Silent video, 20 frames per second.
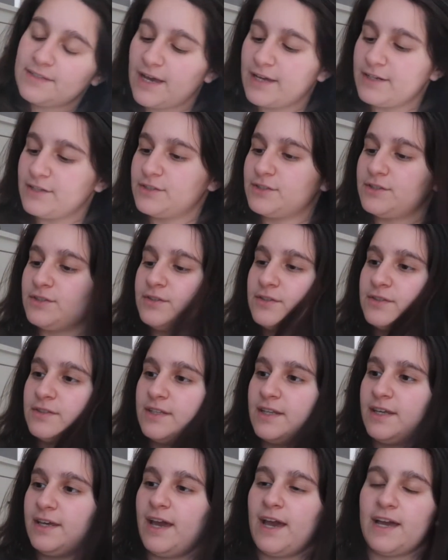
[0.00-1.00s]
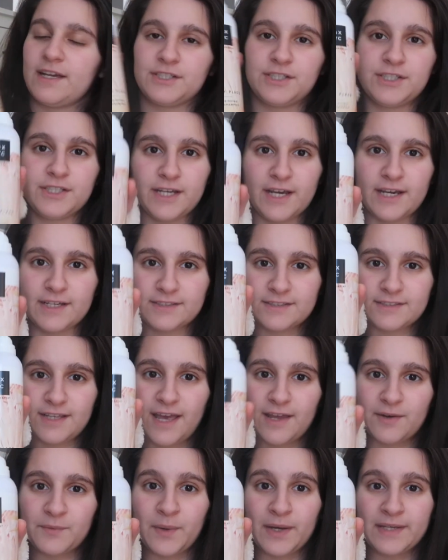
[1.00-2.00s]
I just use the SGX
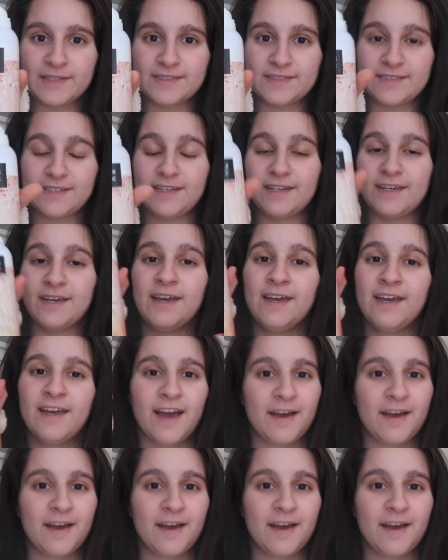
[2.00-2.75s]
NYC.